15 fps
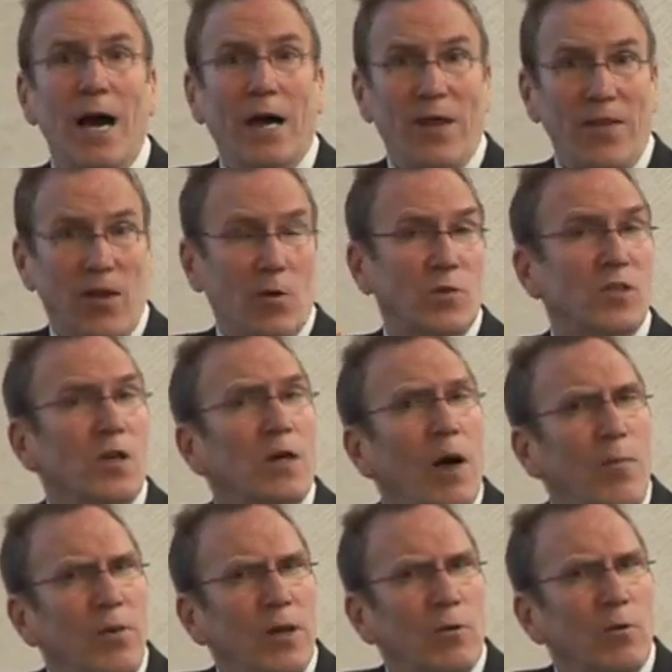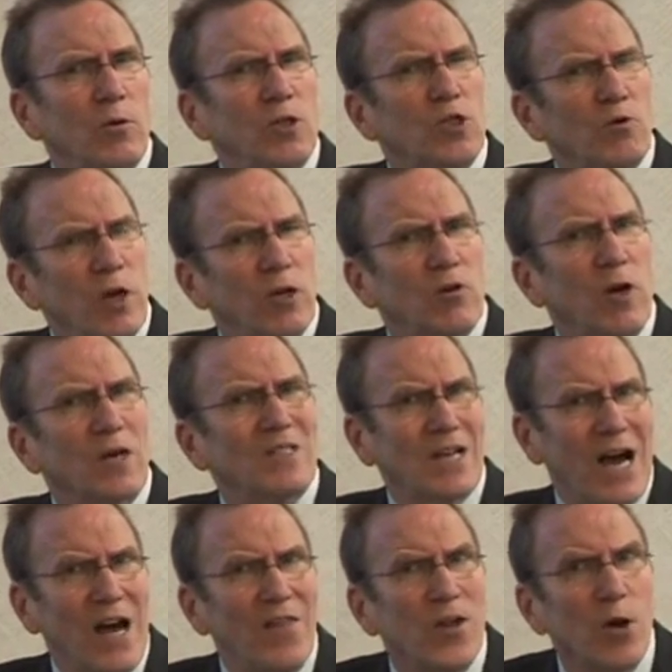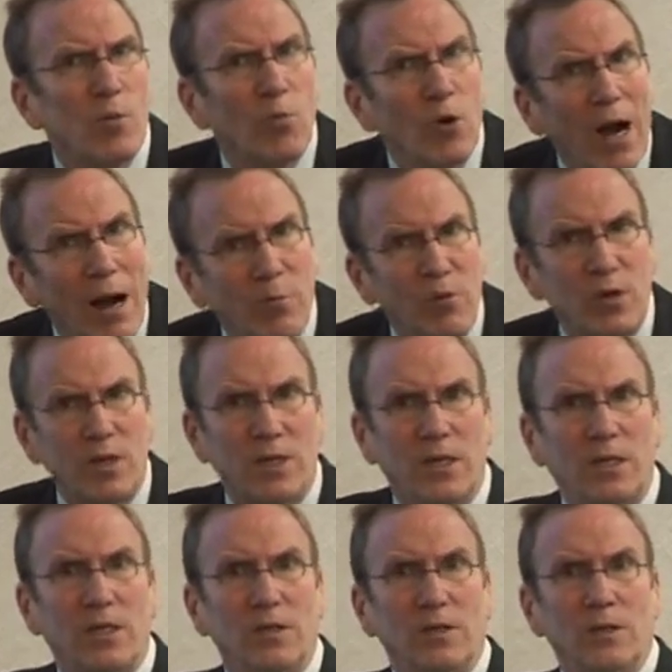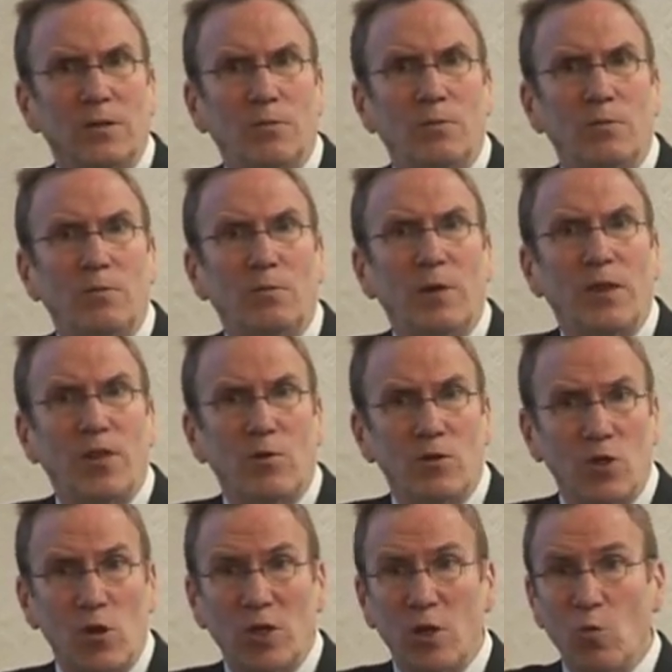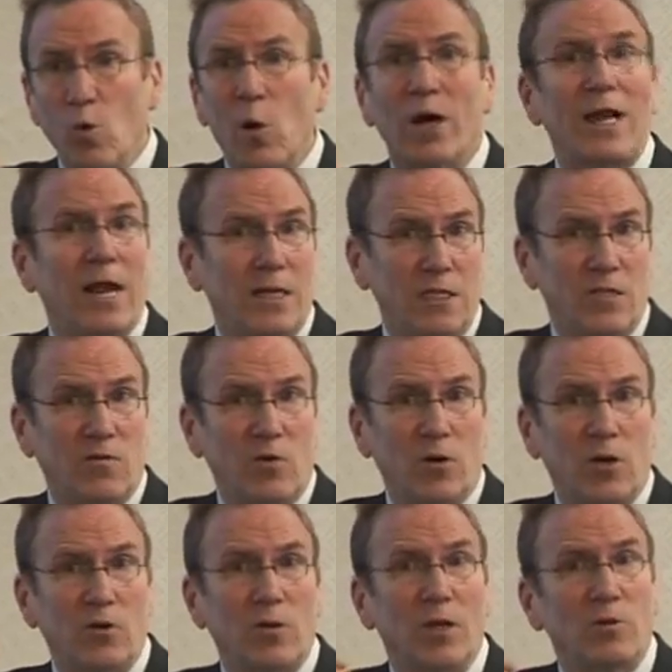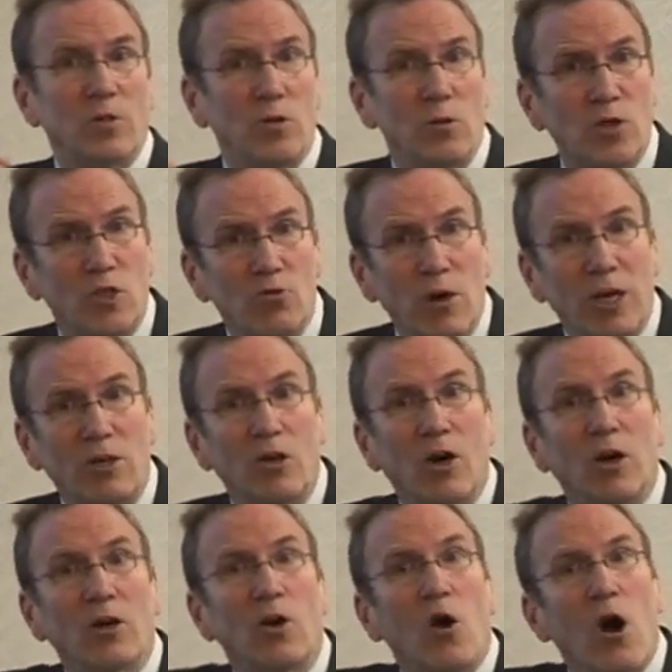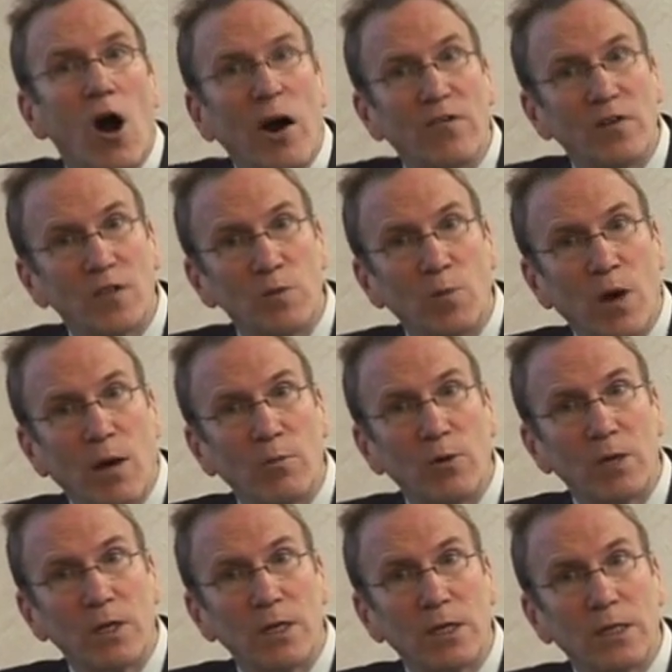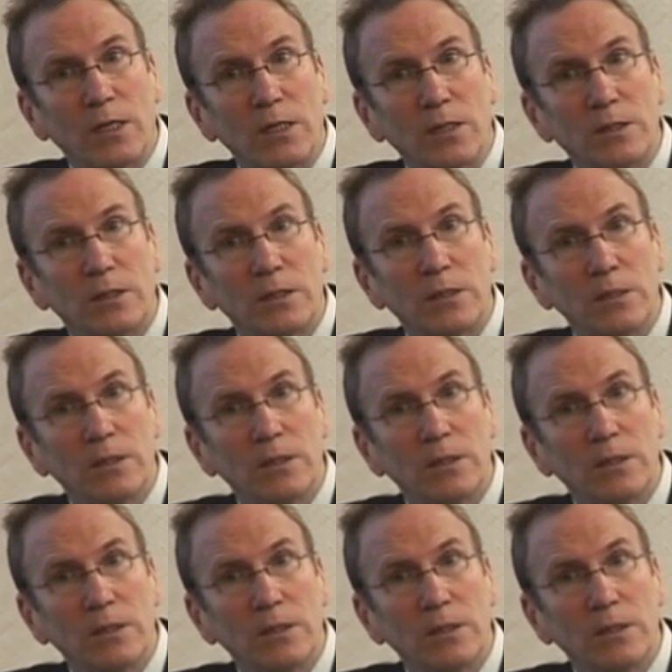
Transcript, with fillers: and there was a couple that were restrained dogs on their property that killed, but there was only one out of these 400 that was a restrained dog off its property that killed.